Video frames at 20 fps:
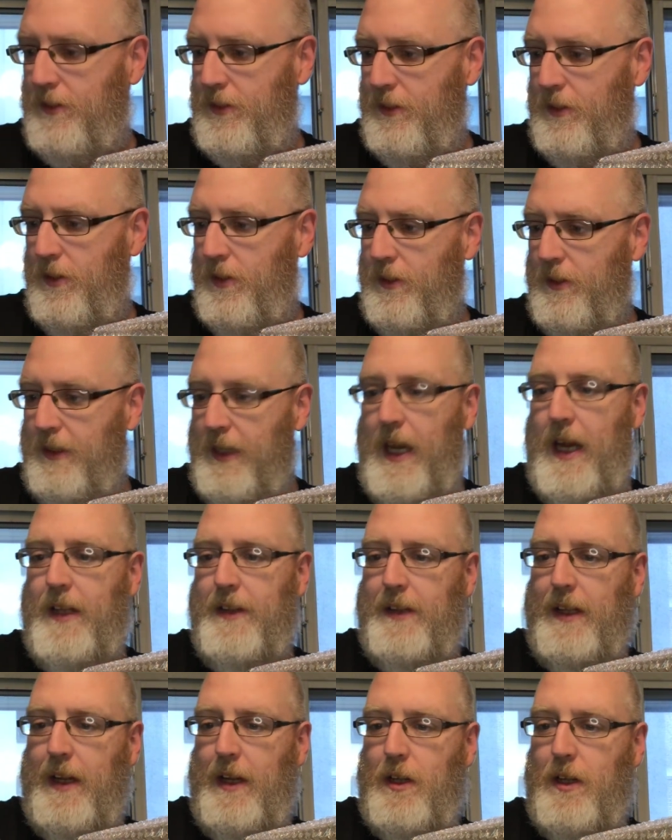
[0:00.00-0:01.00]
Oh no, yeah,
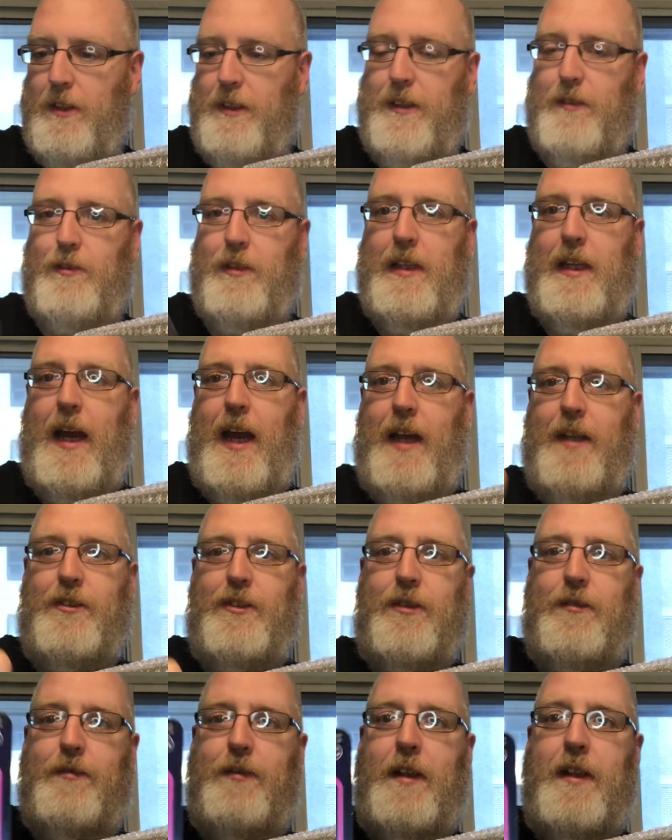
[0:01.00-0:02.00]
they are the
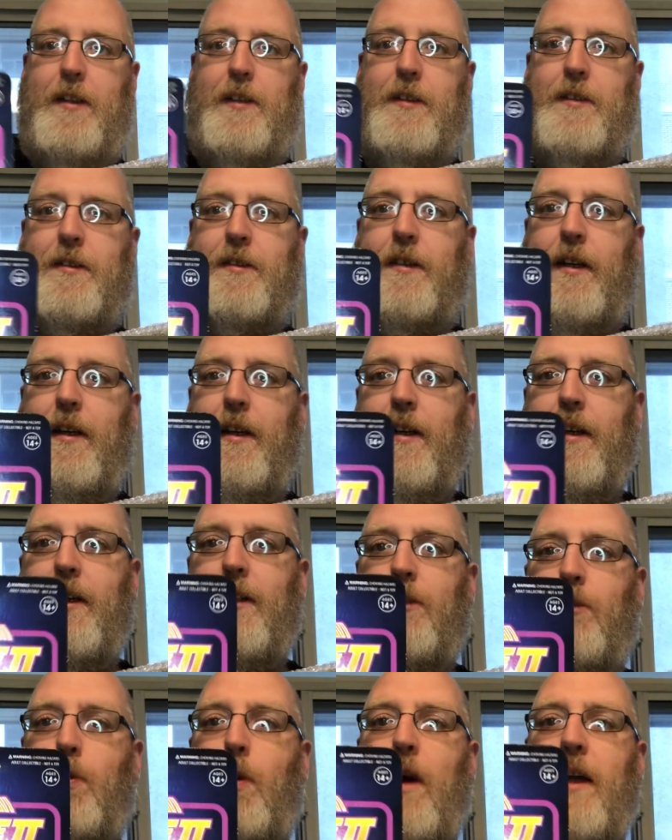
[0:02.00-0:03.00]
reaction figures.
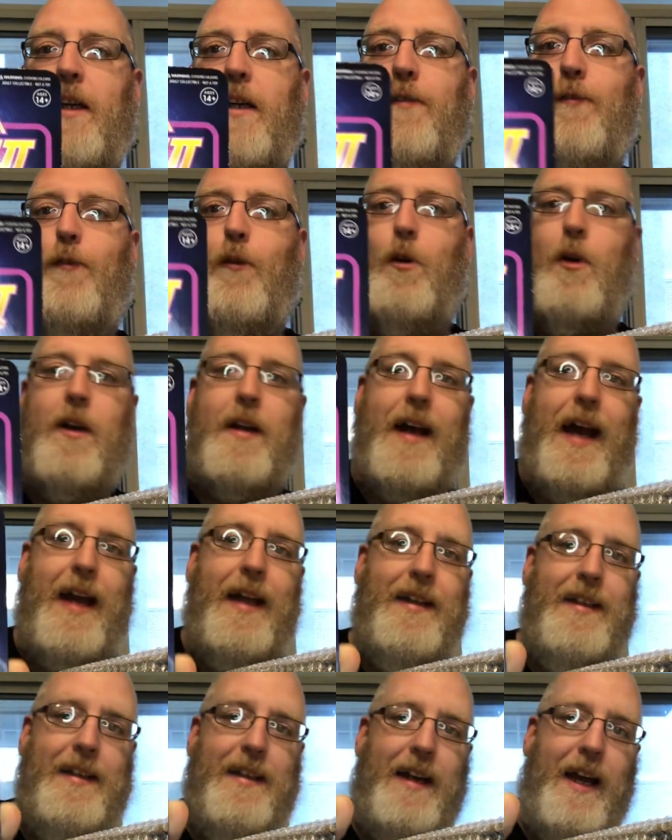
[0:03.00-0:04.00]
twenty-four
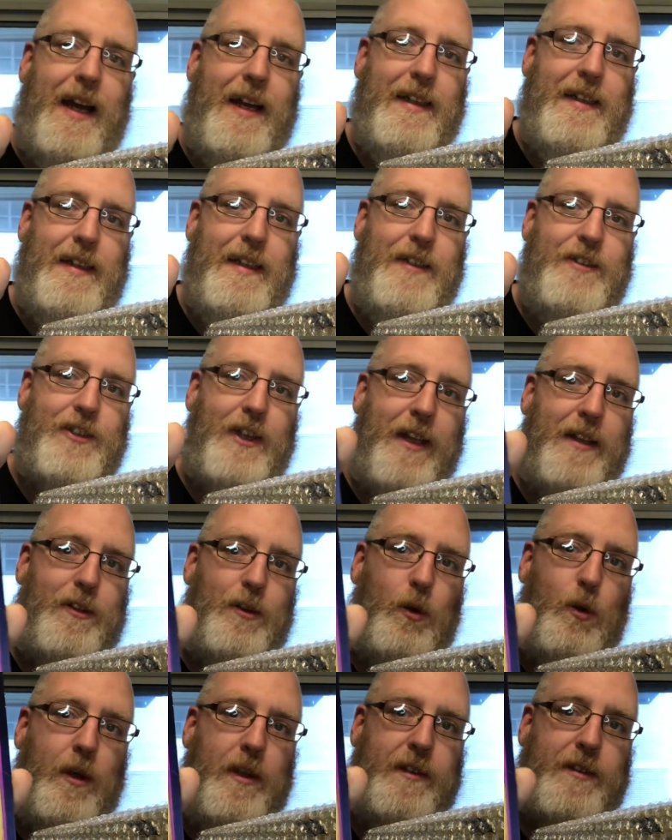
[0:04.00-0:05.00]
ninety-nine each at
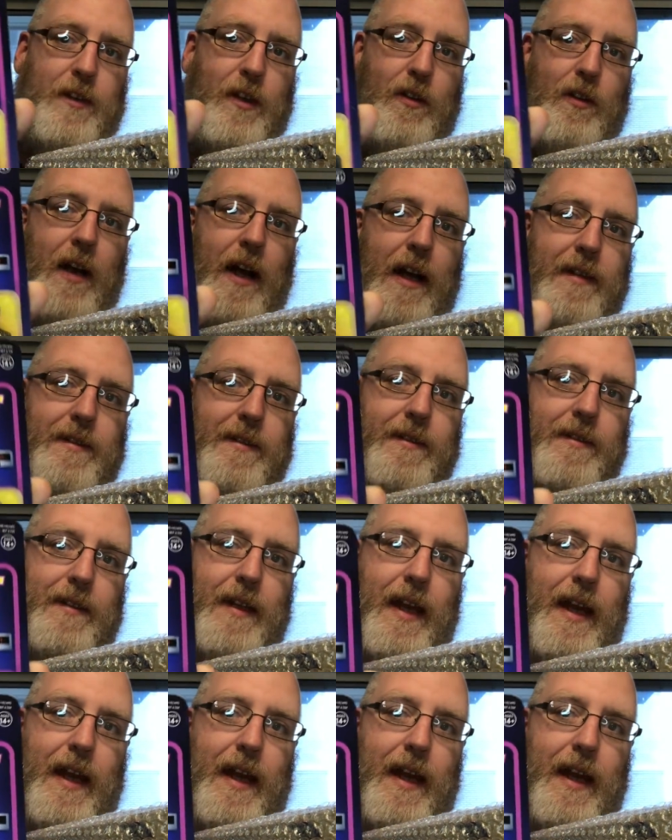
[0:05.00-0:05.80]
Toys R Us.